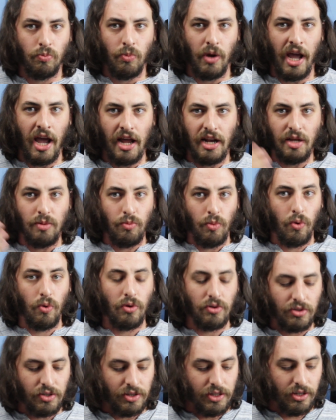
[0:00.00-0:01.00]
adding
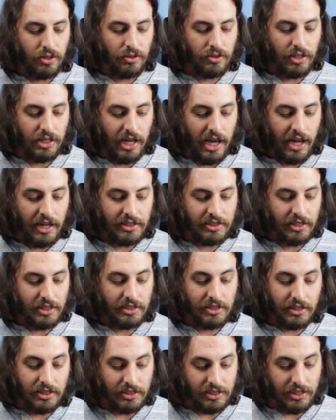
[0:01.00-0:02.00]
more to the early
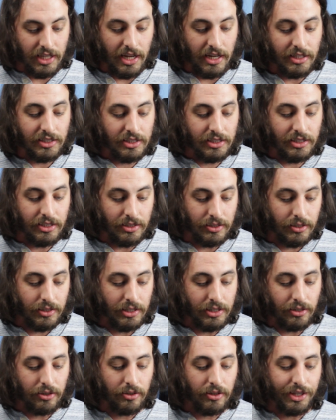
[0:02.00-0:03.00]
access because that is
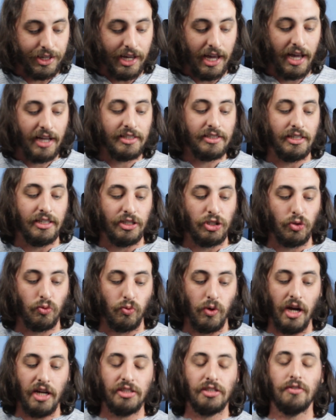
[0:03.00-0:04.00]
still in early access.
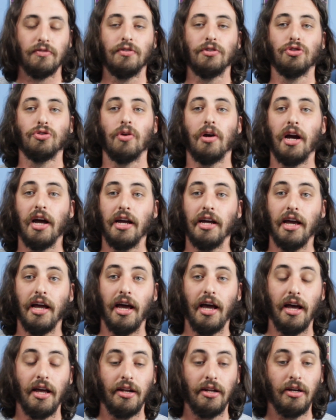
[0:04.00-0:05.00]
Rise of the
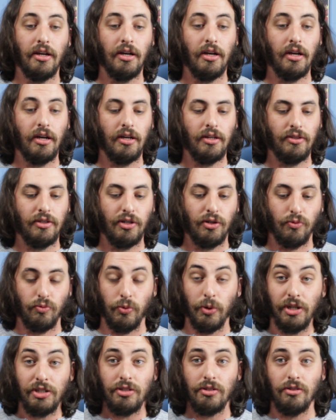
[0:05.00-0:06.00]
Triad, the
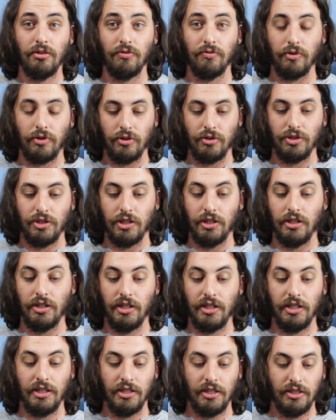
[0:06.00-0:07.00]
original version,
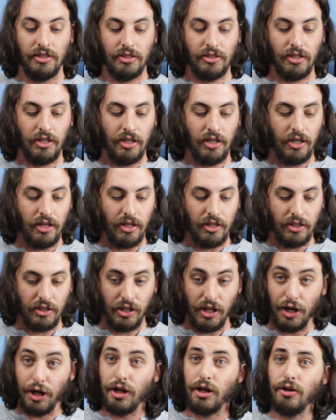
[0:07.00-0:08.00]
is
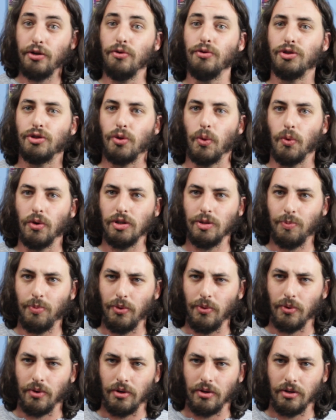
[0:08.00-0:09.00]
getting a new source
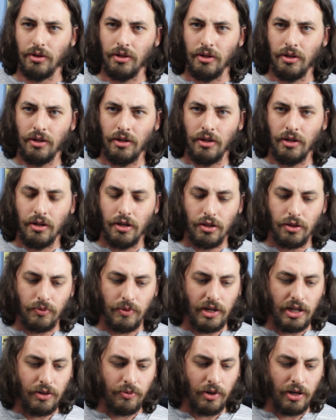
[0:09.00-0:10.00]
port.
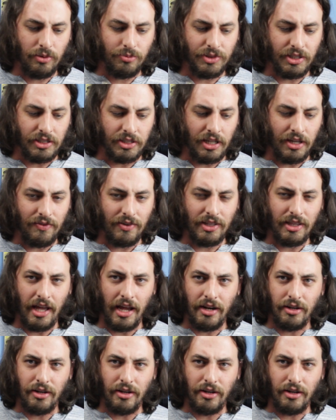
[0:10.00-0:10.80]
3D Realms is giving that